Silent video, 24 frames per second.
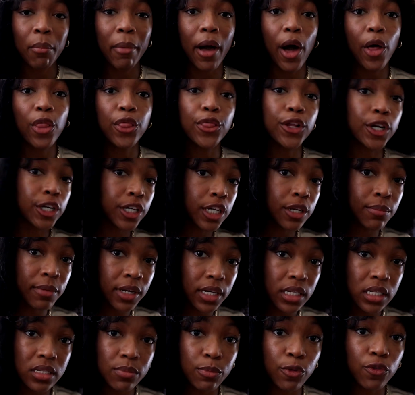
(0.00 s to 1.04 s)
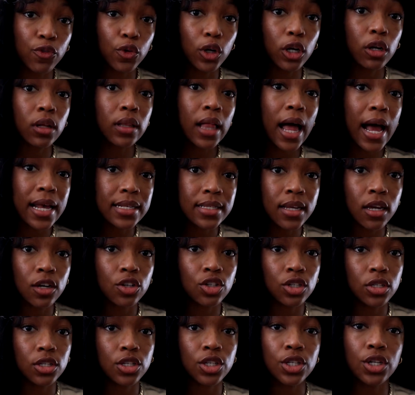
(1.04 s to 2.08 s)
about 30 minutes before class
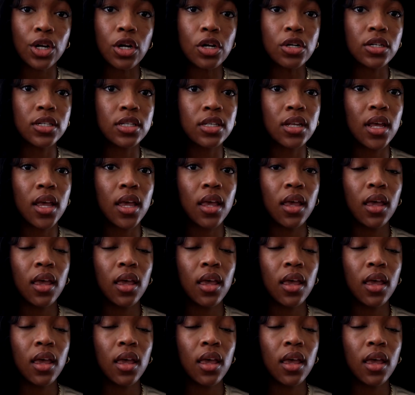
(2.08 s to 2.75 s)
actually starts,